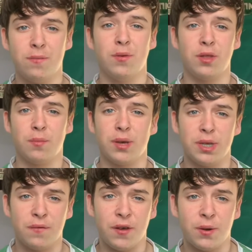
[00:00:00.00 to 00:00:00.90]
about to place
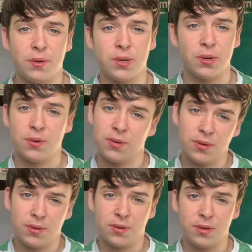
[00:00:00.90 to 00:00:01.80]
in the final, so
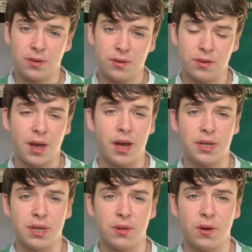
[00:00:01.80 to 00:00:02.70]

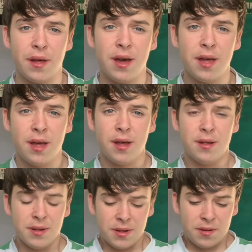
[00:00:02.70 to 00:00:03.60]
can't say no to that.
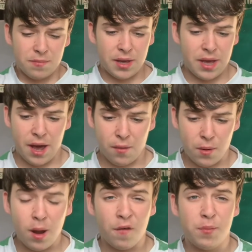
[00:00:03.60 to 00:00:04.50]
But yeah,
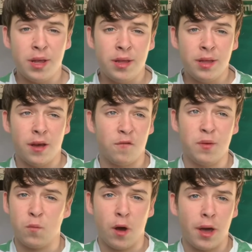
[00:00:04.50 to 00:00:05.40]
where I've been
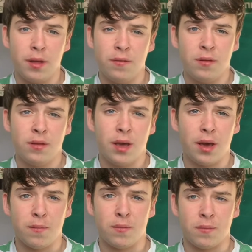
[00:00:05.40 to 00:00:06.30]
working
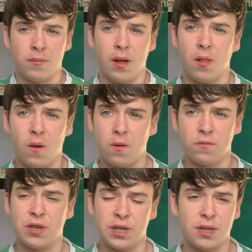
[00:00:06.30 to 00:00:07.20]
a lot
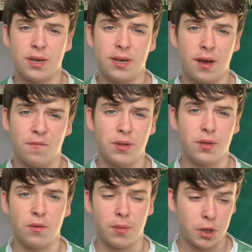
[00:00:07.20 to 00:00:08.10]
recently. I've been
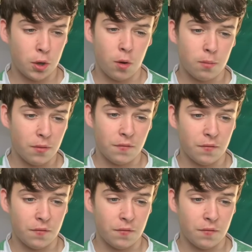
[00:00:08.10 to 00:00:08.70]
doing my job.